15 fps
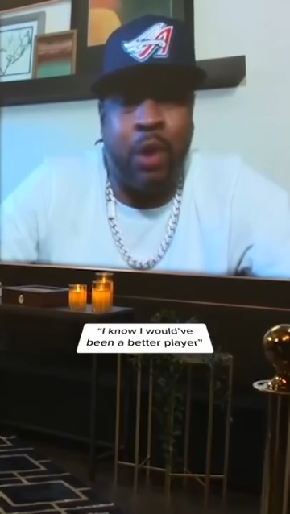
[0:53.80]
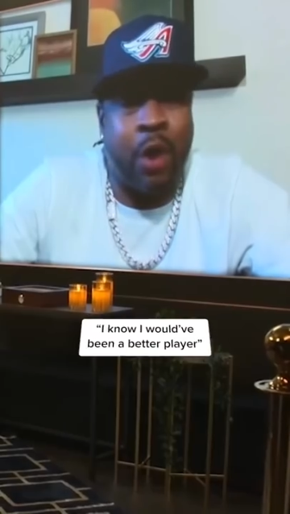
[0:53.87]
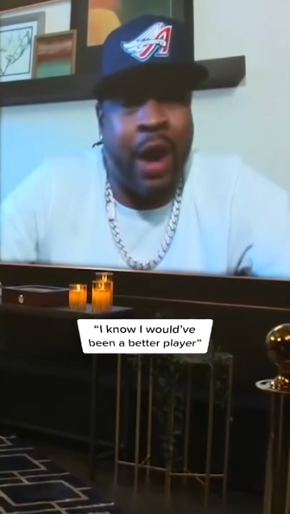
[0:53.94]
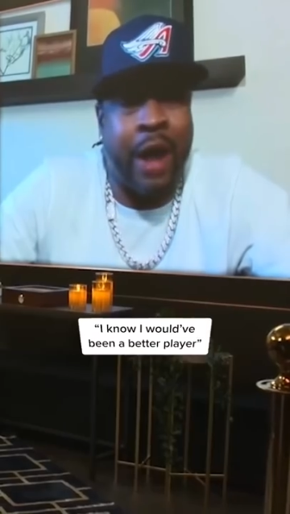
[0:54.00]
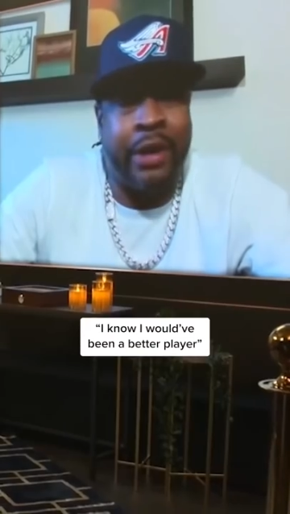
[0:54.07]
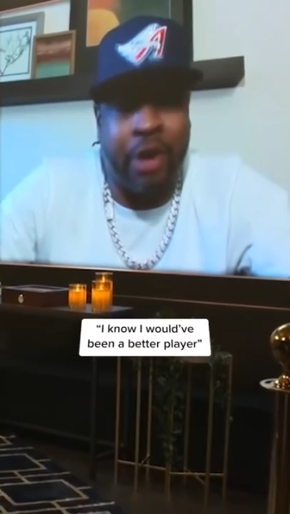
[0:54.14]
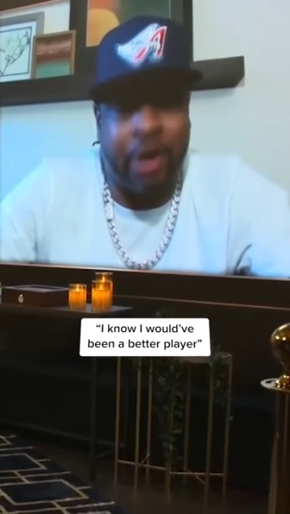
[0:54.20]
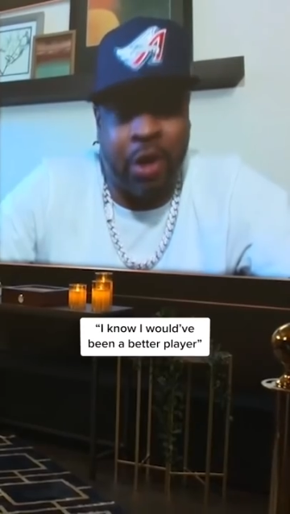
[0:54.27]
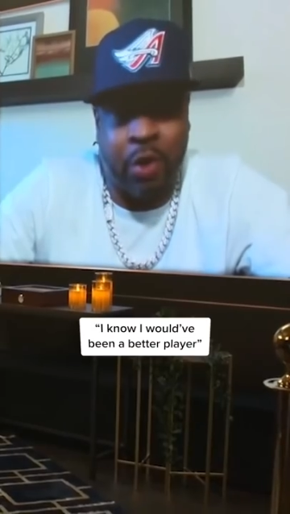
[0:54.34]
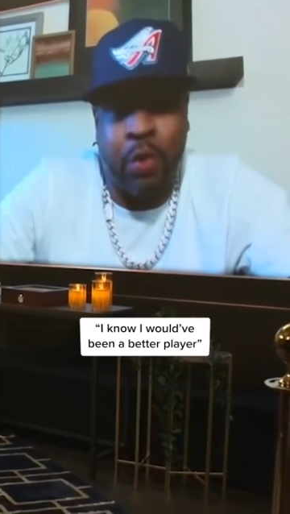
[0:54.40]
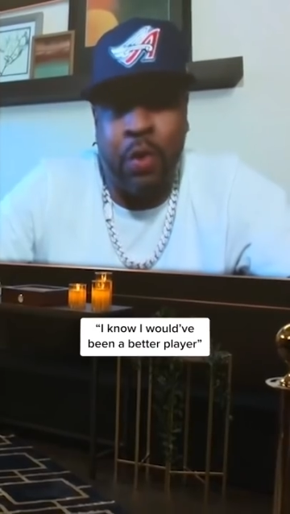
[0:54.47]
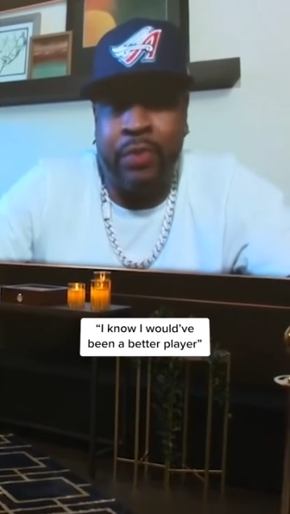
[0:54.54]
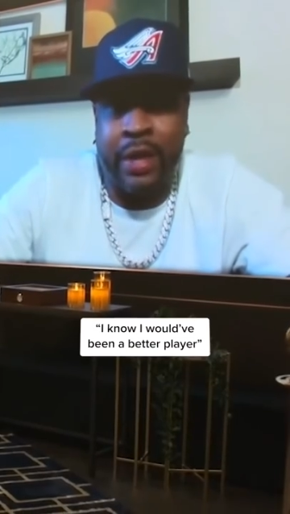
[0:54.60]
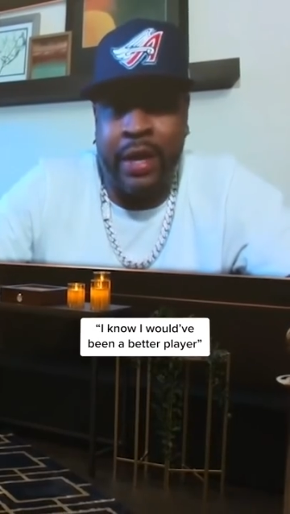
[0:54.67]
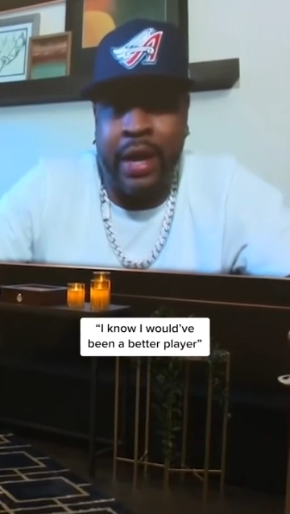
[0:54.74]
No, I know
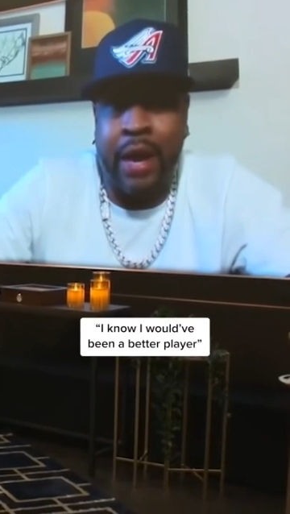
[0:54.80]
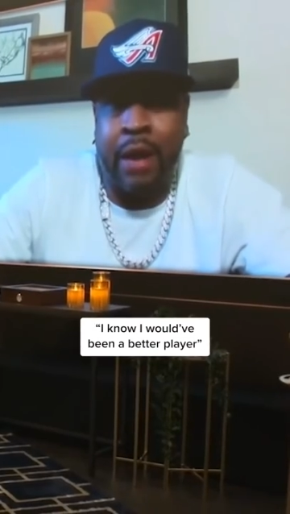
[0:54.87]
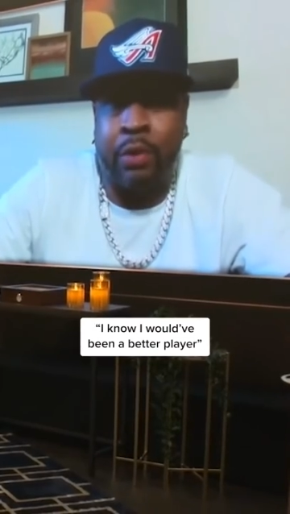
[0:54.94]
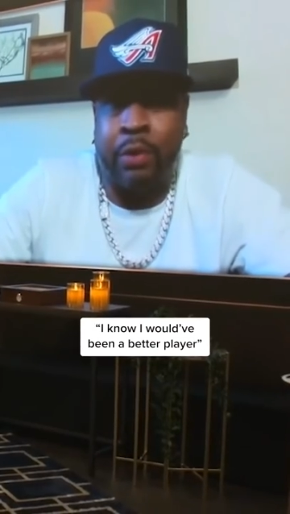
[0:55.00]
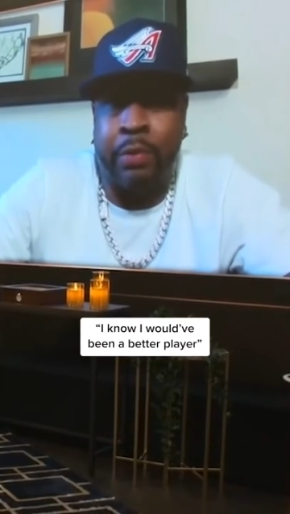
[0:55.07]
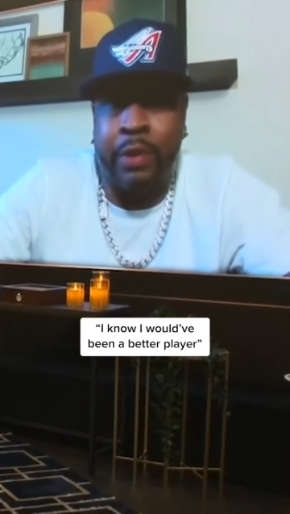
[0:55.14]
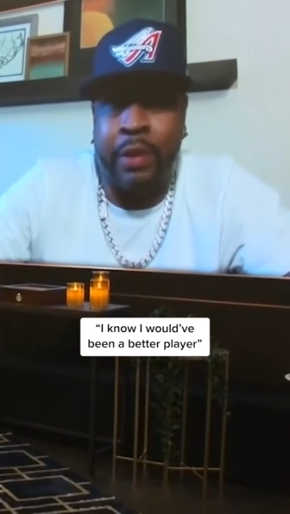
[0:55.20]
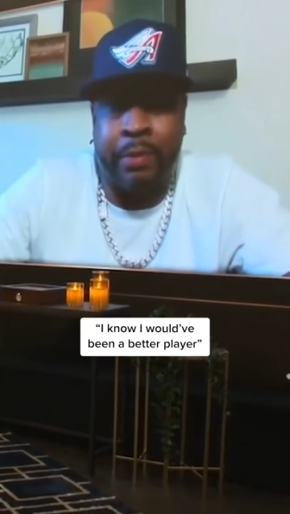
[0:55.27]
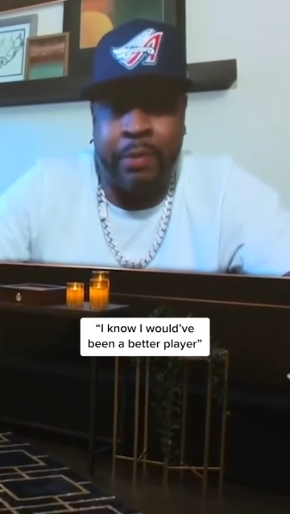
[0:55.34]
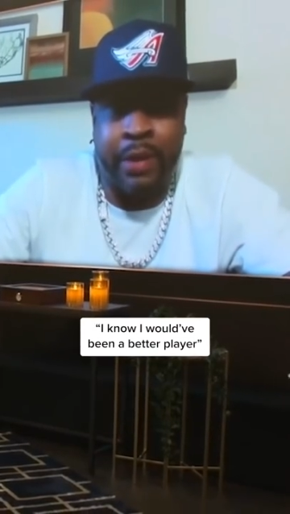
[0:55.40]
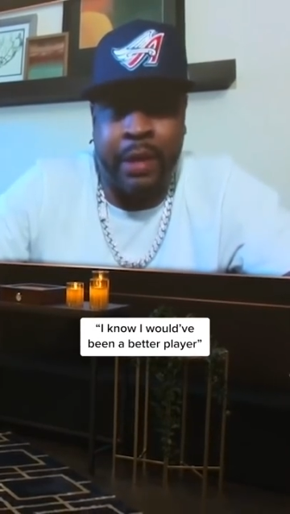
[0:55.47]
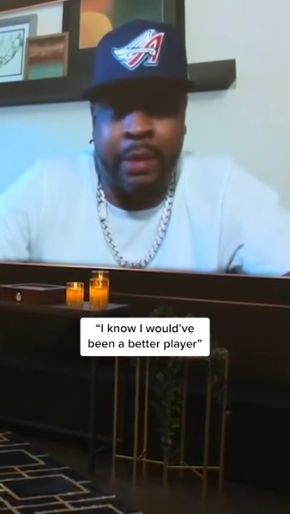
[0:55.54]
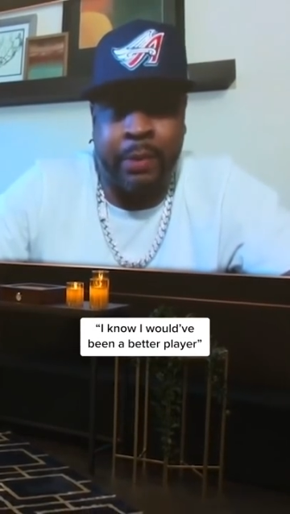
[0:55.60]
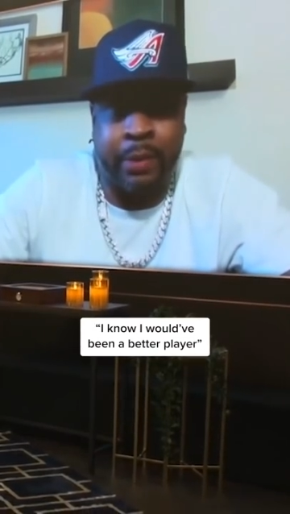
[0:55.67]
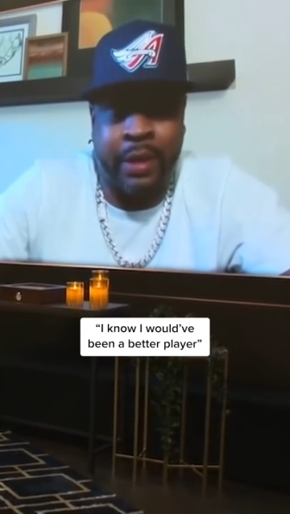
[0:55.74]
that I would have been a better
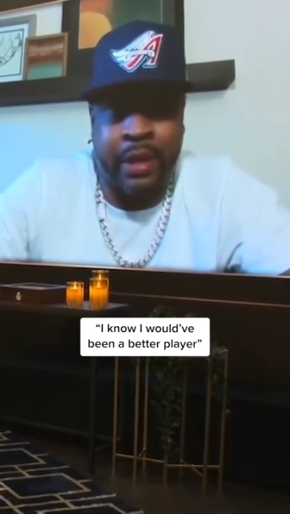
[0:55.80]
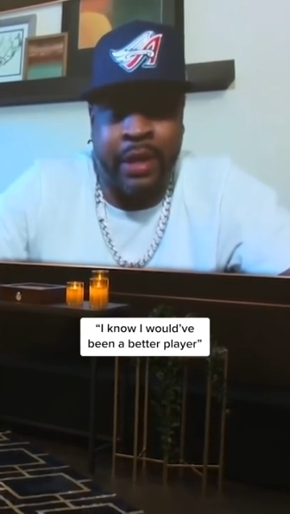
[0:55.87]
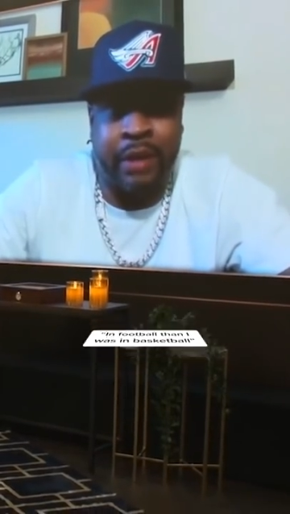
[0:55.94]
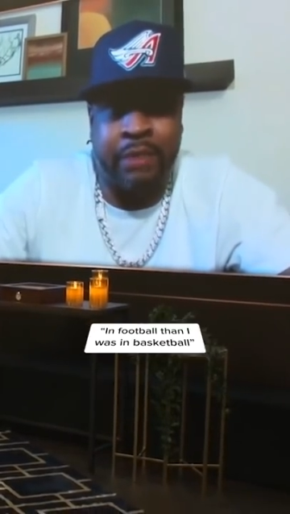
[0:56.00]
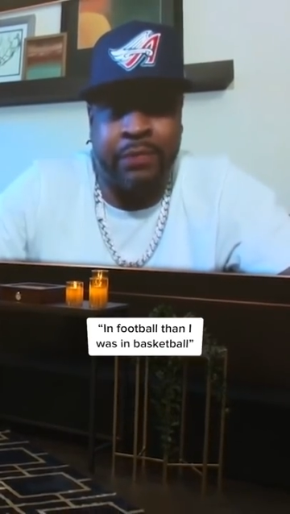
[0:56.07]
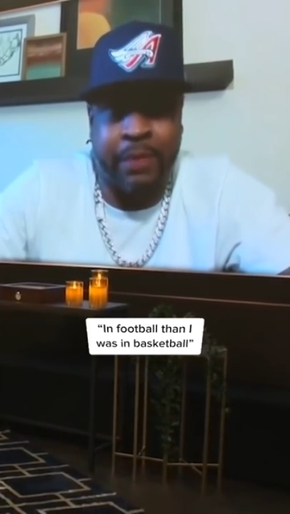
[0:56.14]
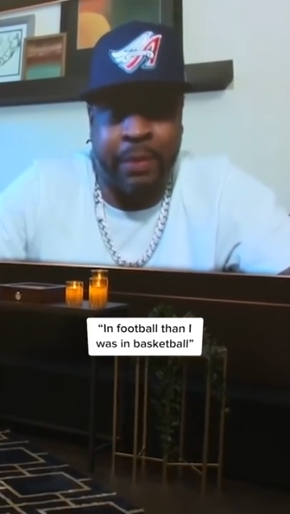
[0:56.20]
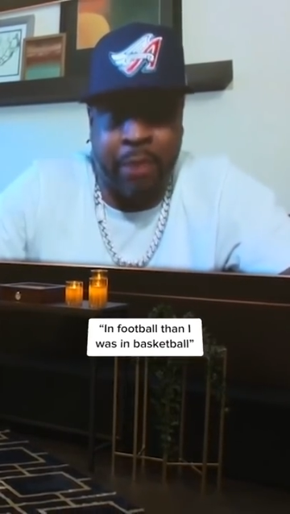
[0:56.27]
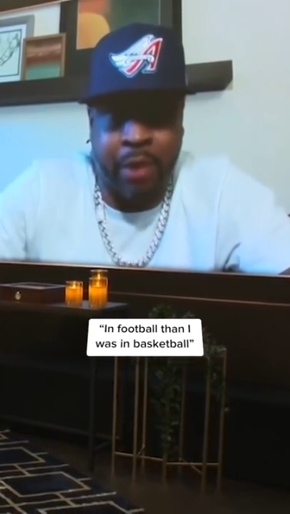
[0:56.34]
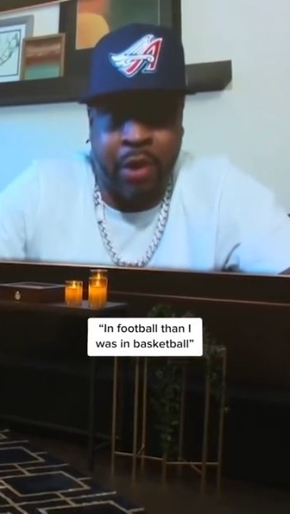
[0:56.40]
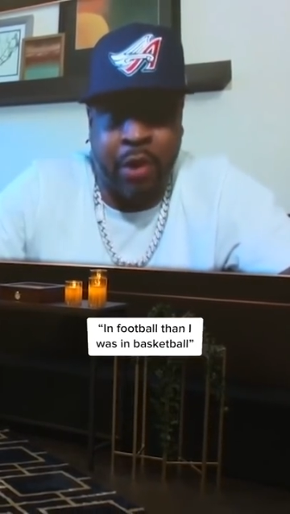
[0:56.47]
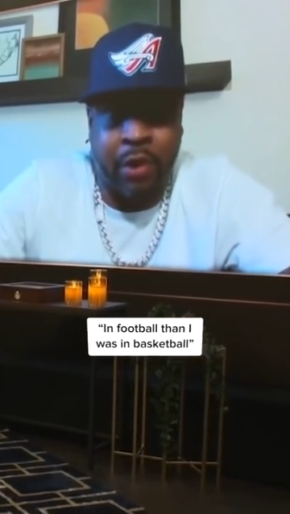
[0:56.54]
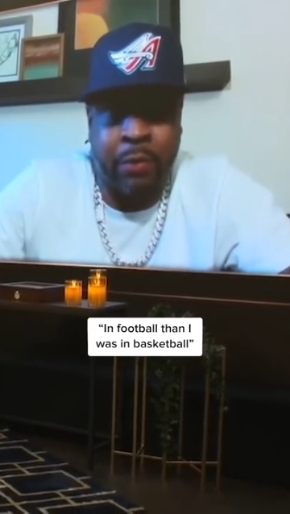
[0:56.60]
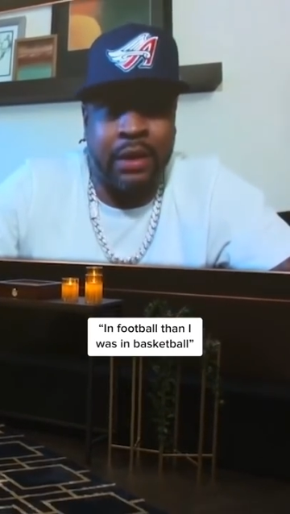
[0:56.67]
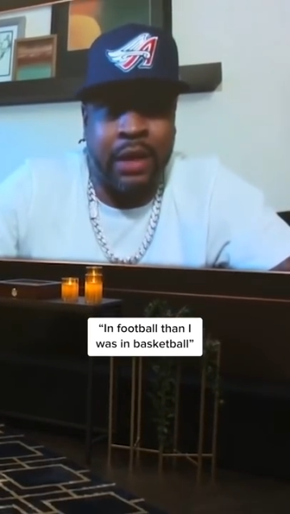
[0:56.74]
player in football
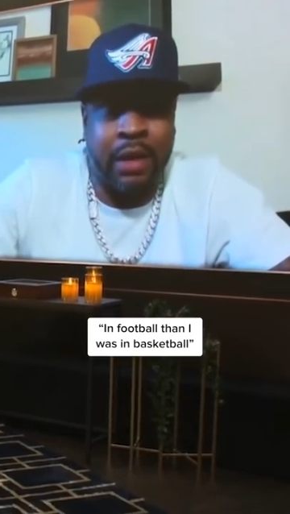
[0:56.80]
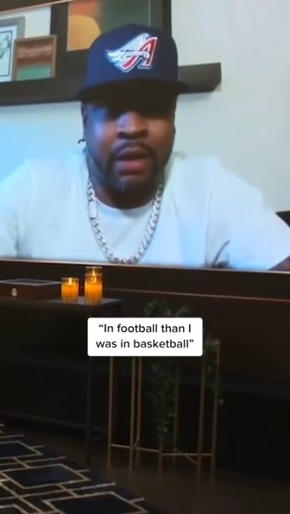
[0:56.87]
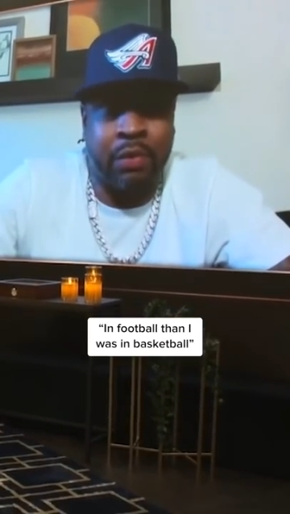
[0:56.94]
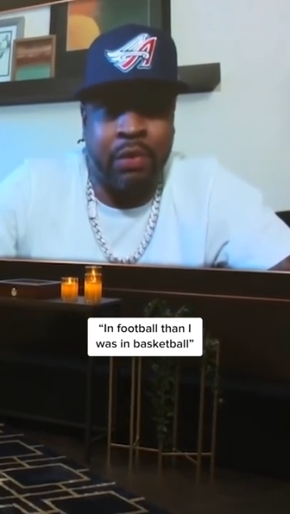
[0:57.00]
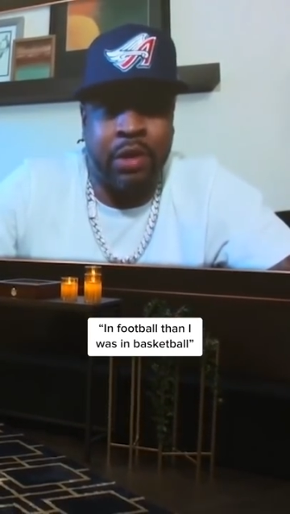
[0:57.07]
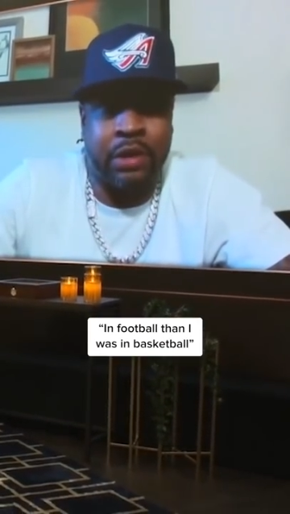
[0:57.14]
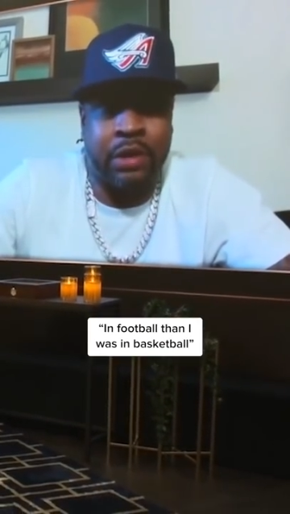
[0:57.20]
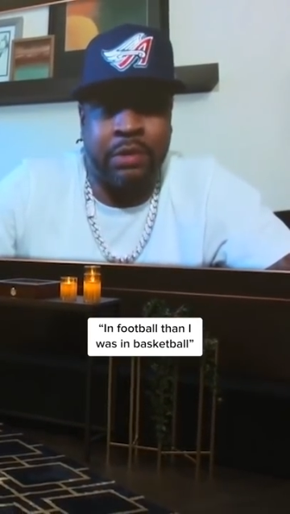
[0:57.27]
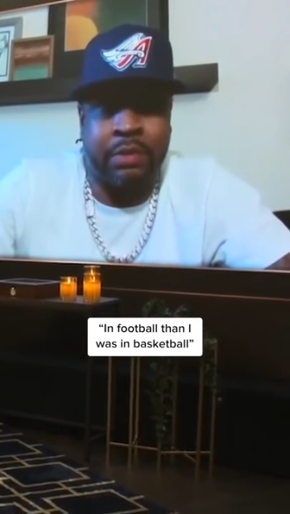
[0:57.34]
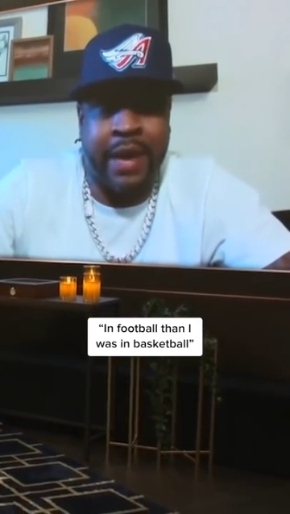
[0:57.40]
than I was in